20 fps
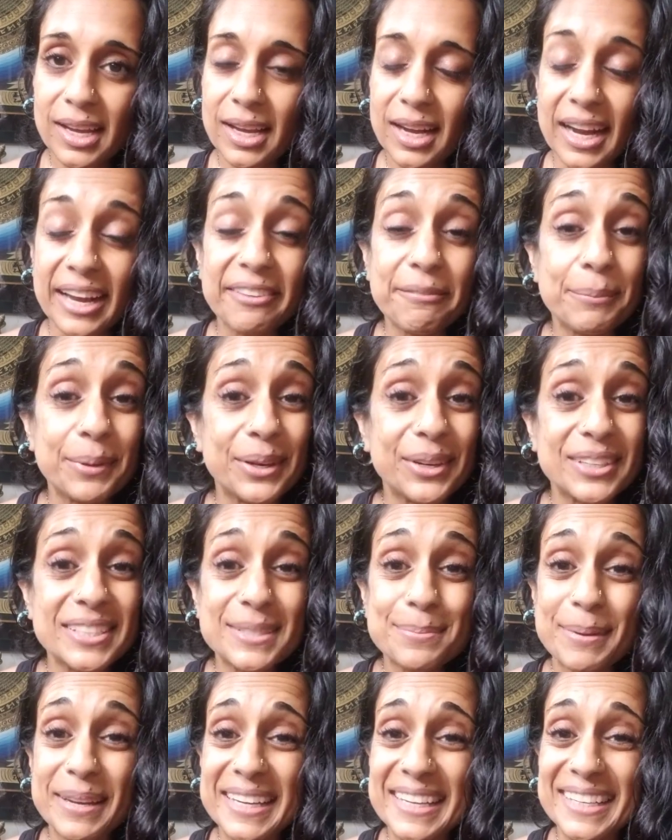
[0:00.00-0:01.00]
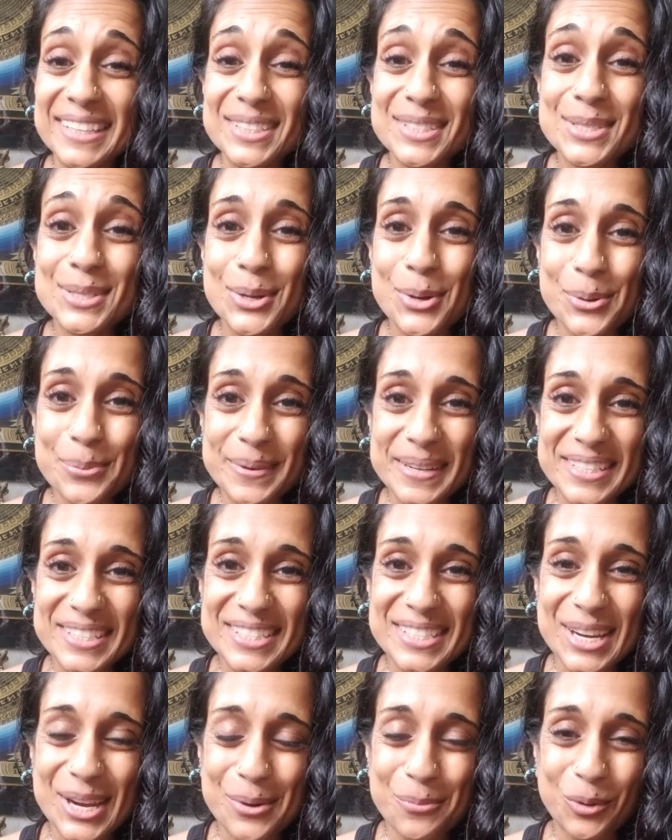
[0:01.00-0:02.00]
I have been spending so much
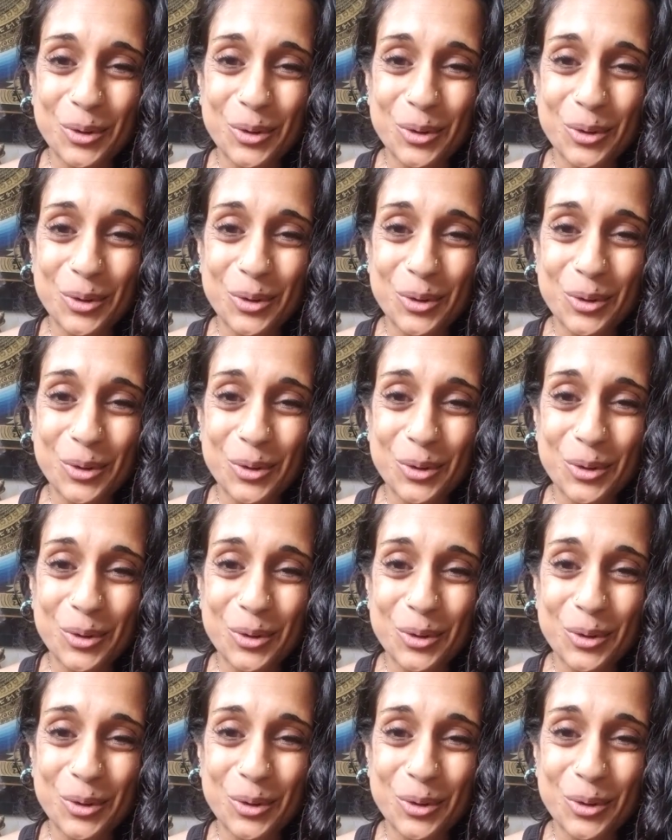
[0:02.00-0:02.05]
time